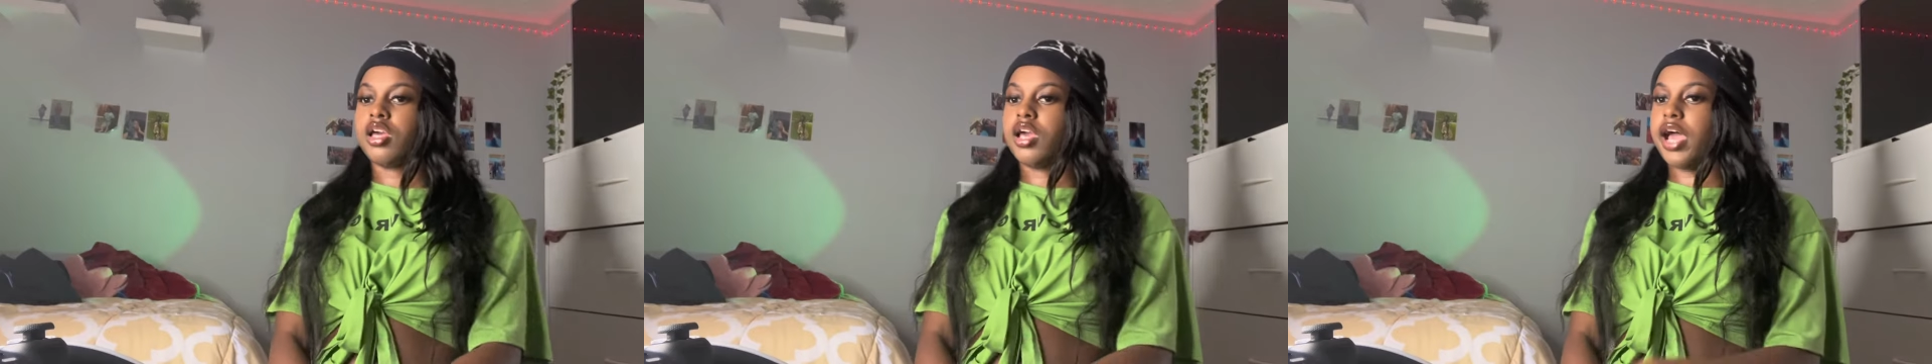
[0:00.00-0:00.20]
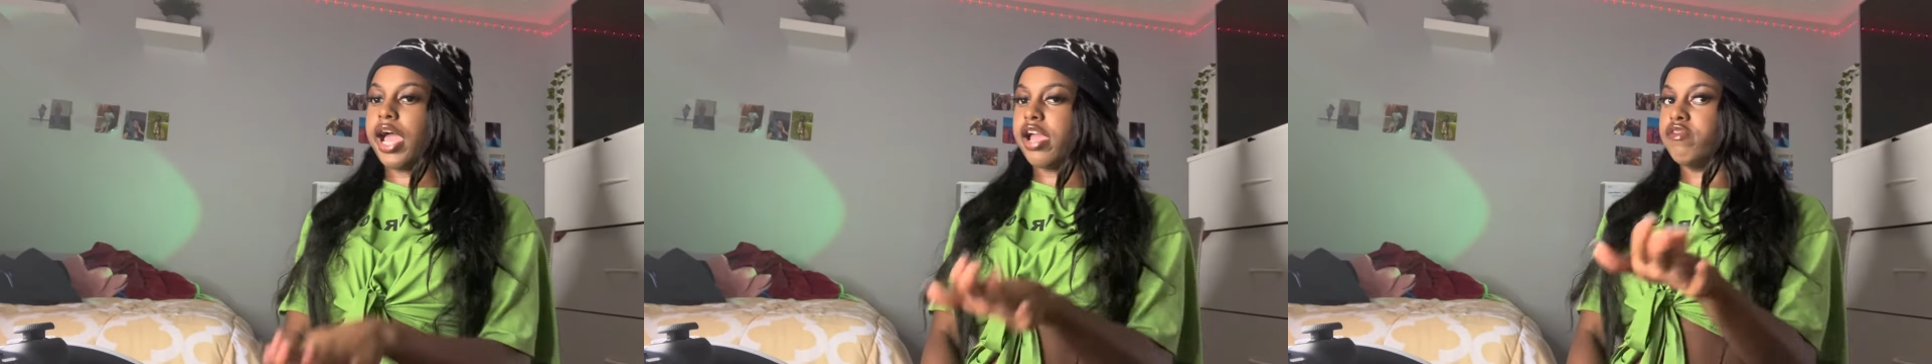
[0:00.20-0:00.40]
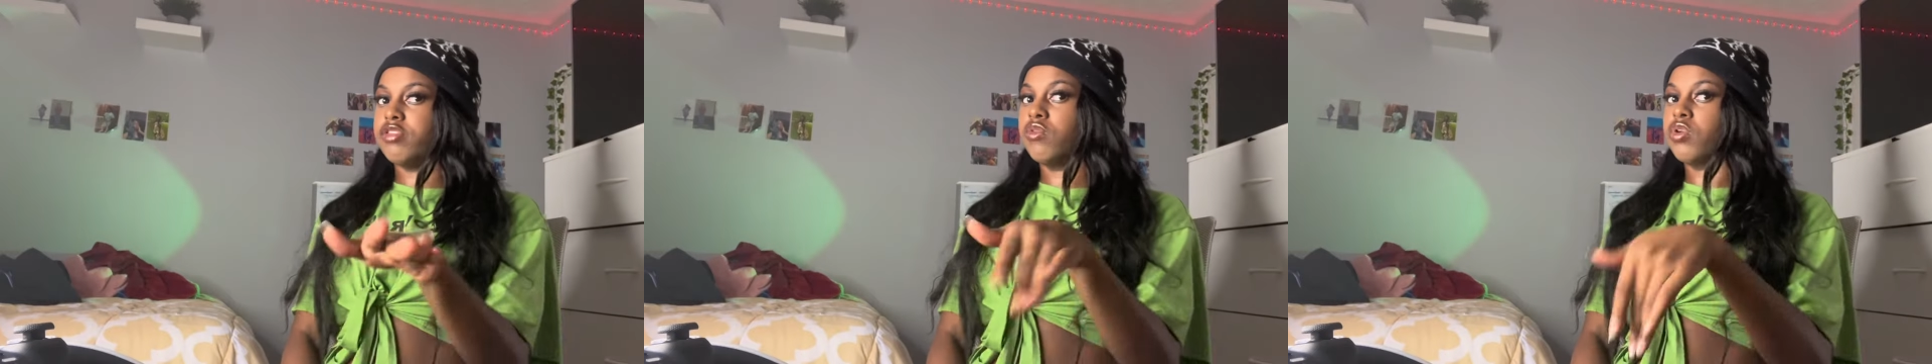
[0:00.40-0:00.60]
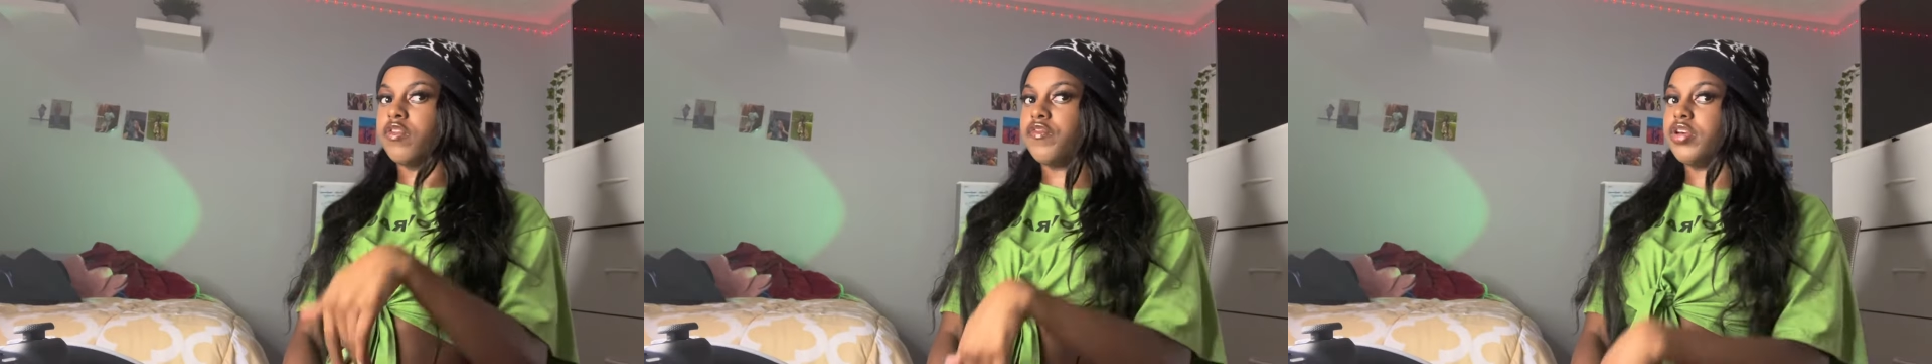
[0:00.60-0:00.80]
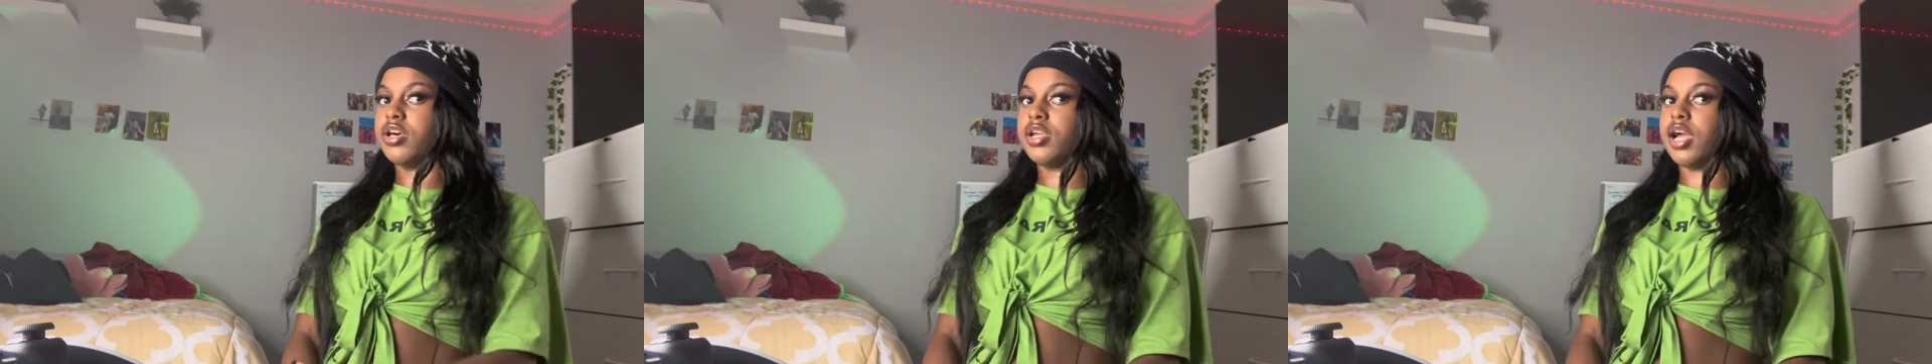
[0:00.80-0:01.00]
I ain't really want
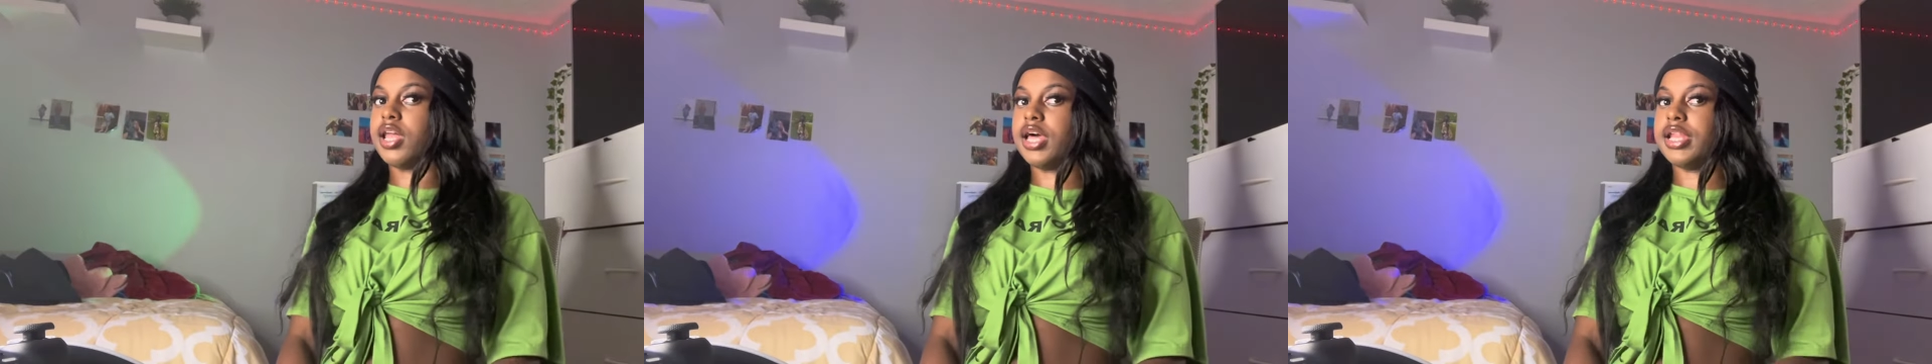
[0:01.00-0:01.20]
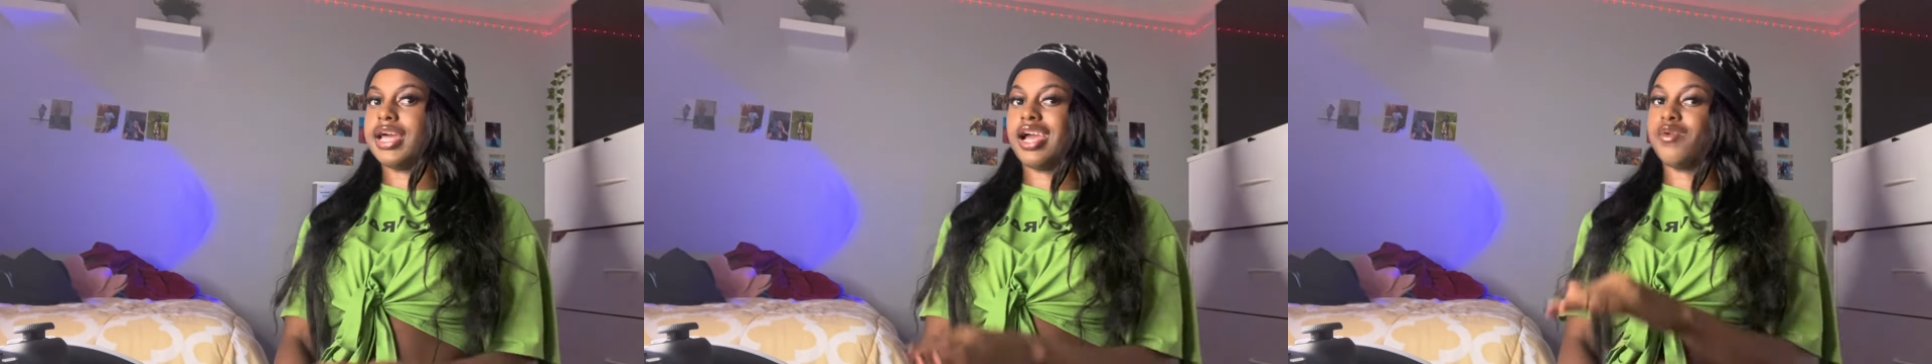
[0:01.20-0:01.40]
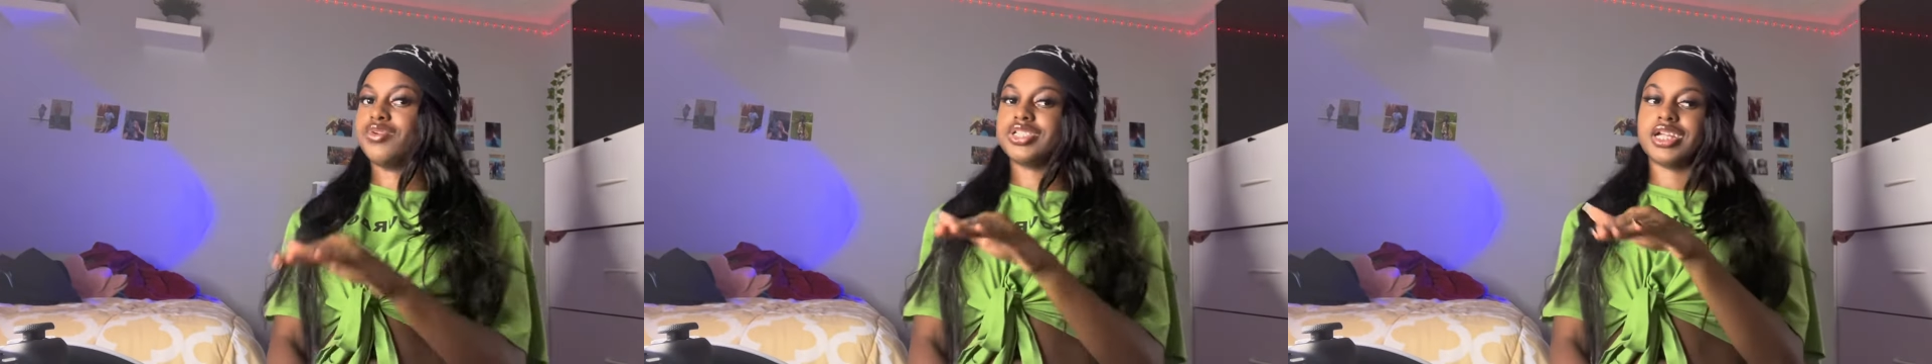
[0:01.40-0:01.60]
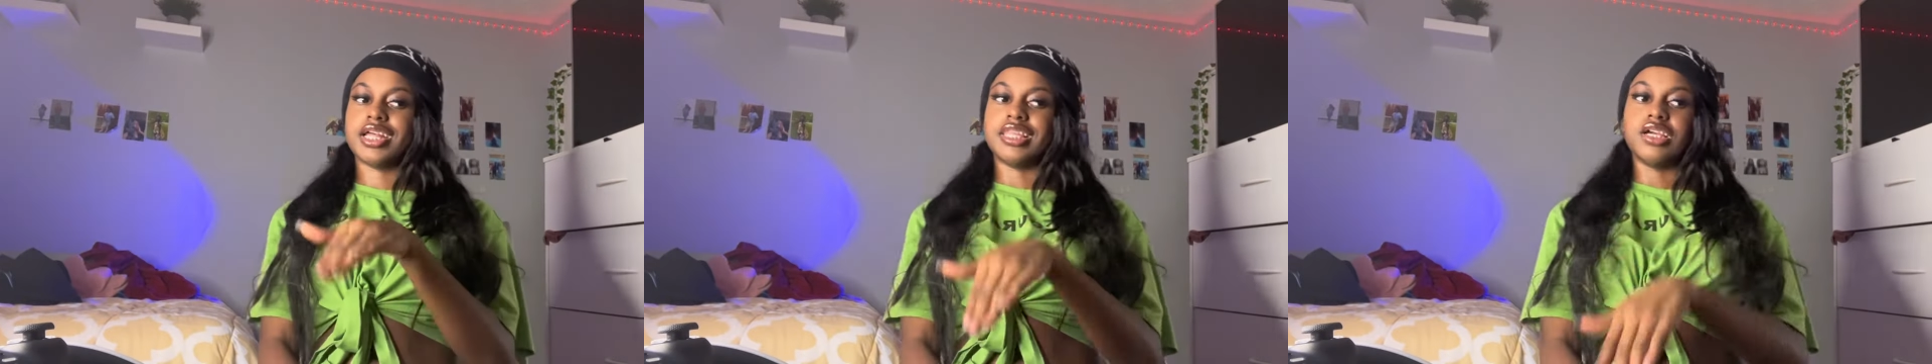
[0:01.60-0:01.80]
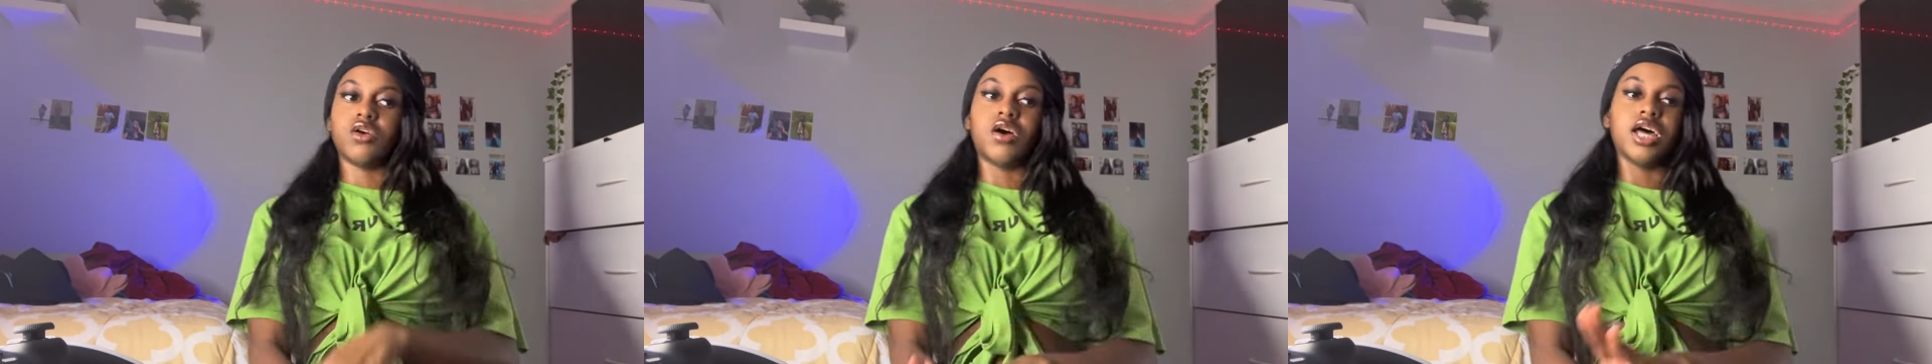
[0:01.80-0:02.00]
to fail y'all like that. I ain't want y'all
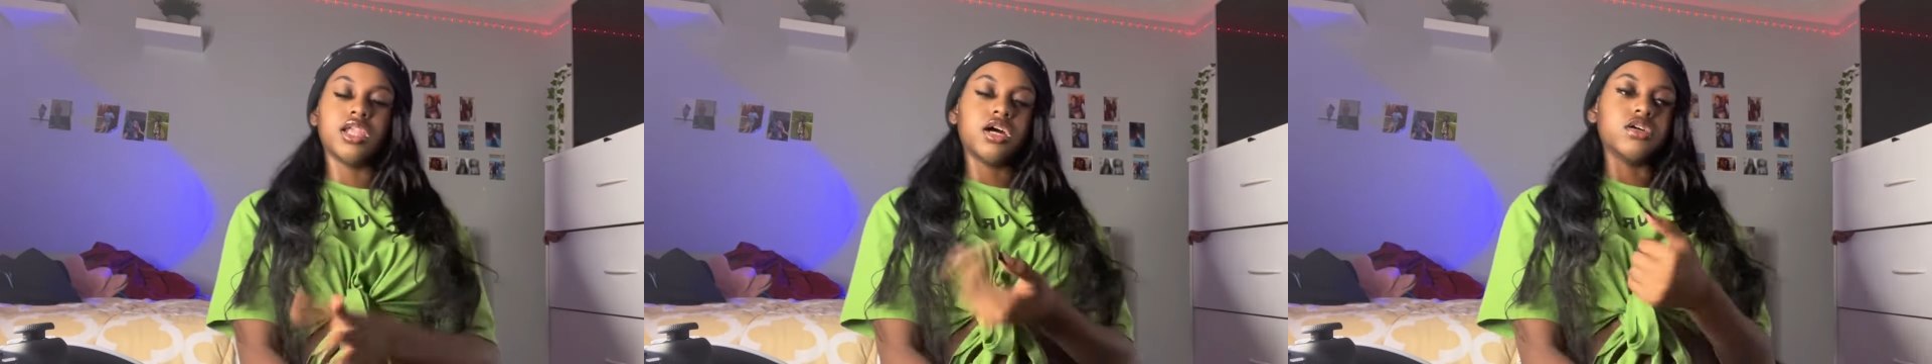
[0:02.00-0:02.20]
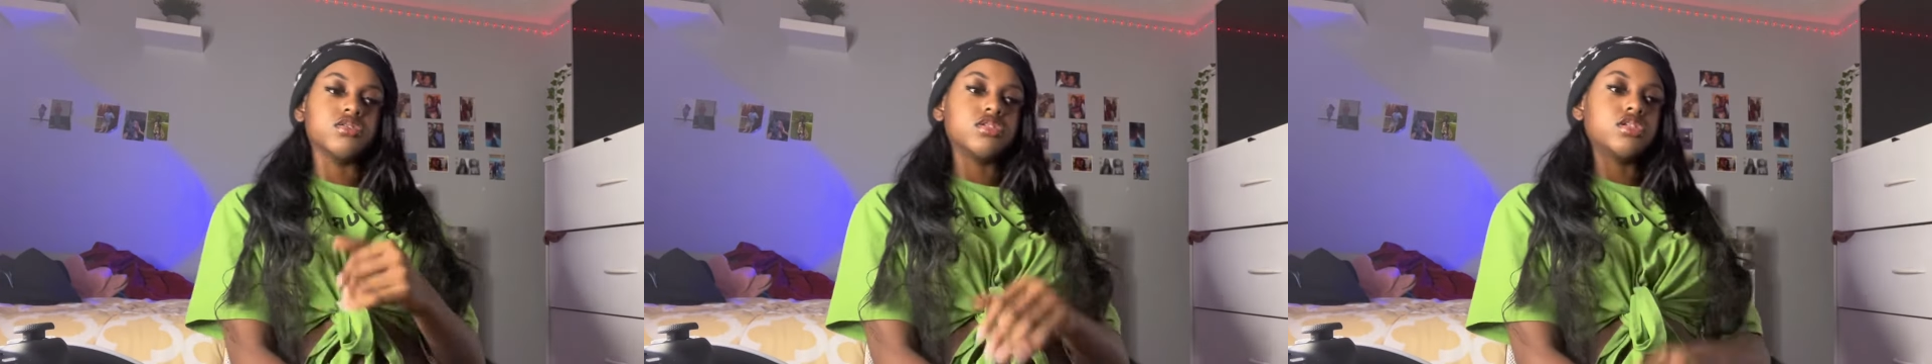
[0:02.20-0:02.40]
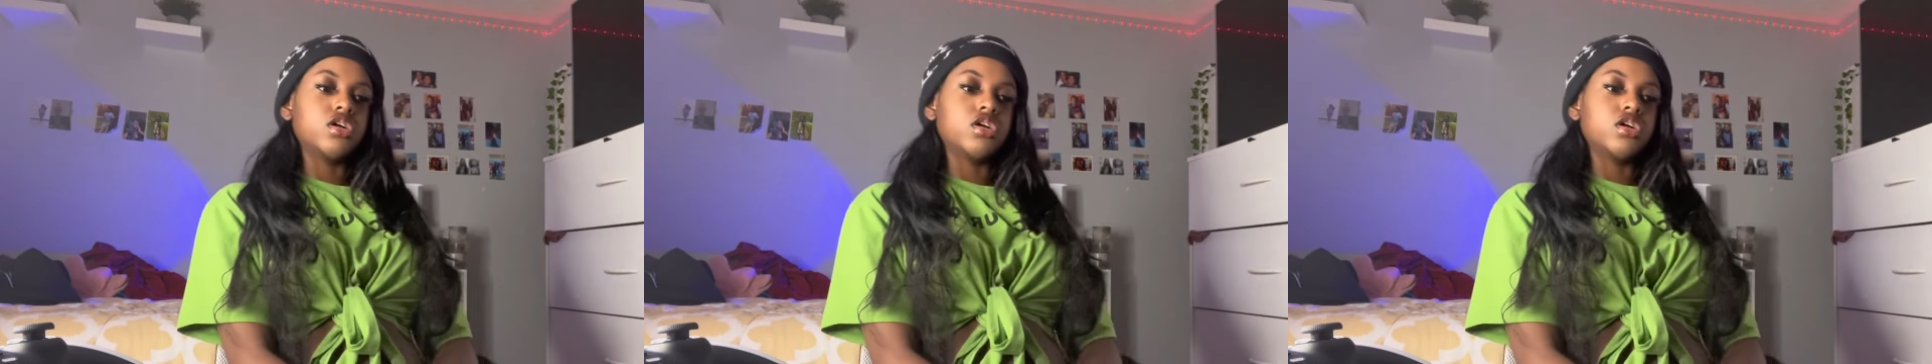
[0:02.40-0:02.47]
to think, oh, I lost.